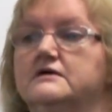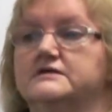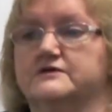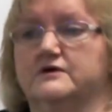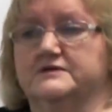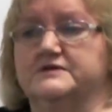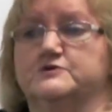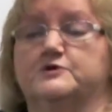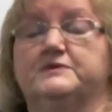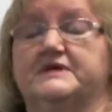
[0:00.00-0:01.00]
Scotland's
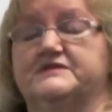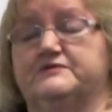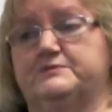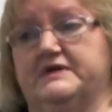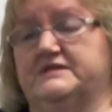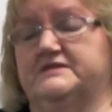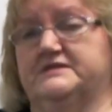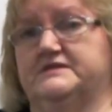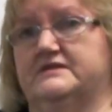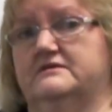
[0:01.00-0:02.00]
no place for
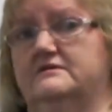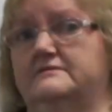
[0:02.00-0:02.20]
prejudice.